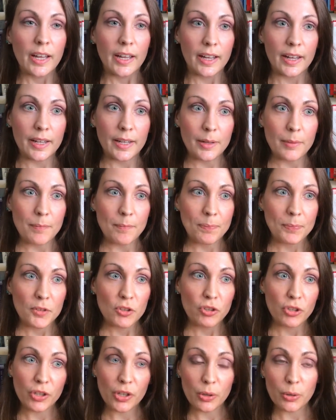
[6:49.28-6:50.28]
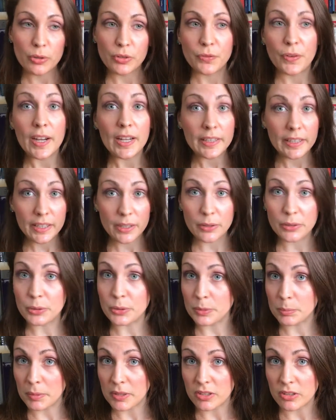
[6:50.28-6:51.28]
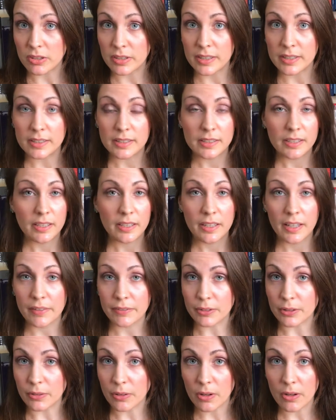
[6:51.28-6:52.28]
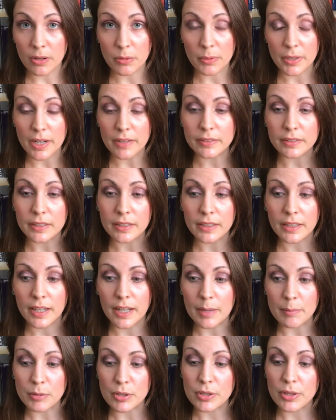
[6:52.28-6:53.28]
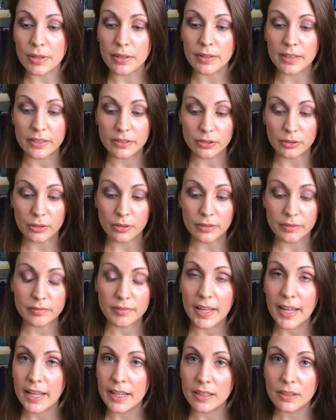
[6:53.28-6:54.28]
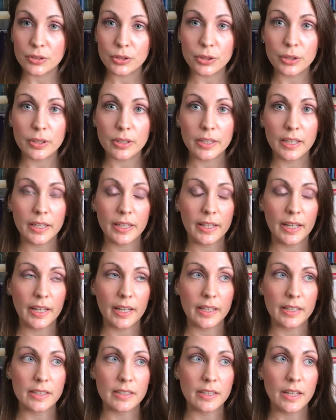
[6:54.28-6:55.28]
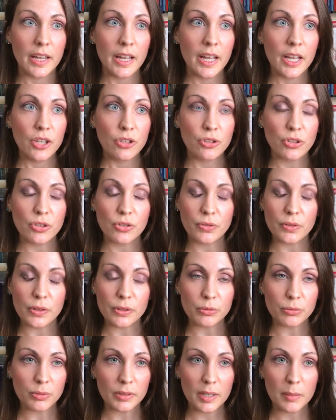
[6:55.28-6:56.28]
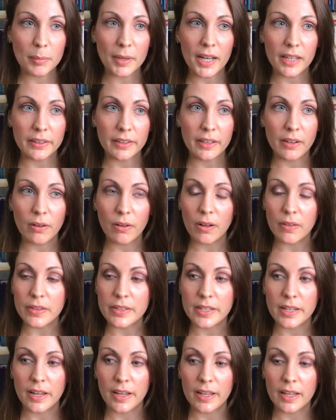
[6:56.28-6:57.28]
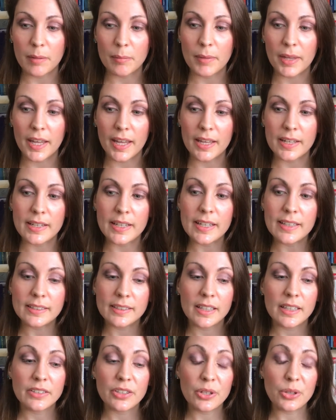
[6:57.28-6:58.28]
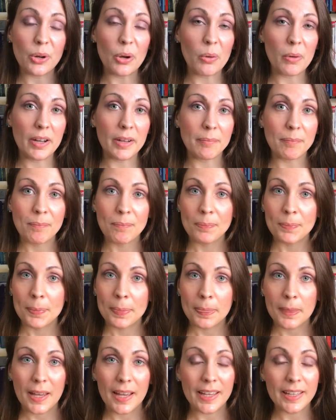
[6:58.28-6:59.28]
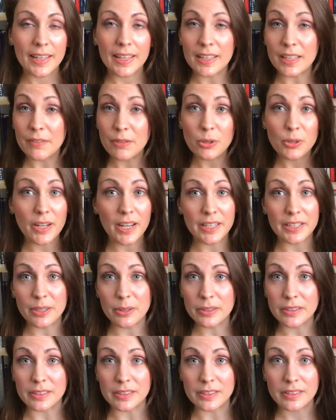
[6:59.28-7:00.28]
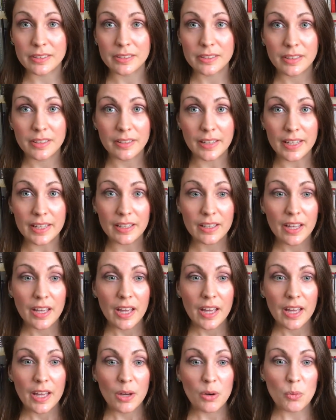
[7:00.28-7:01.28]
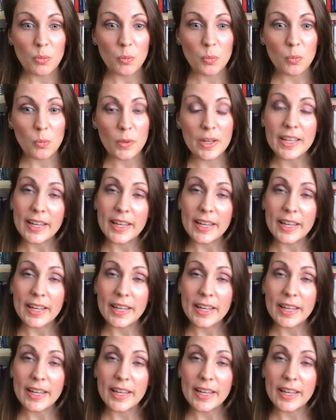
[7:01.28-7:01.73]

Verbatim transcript: um, she goes finally goes to a specialist after a long whatever because um, her hands are hurting and she just feels really badly all the time and he says you know what I can't give you a diagnosis like we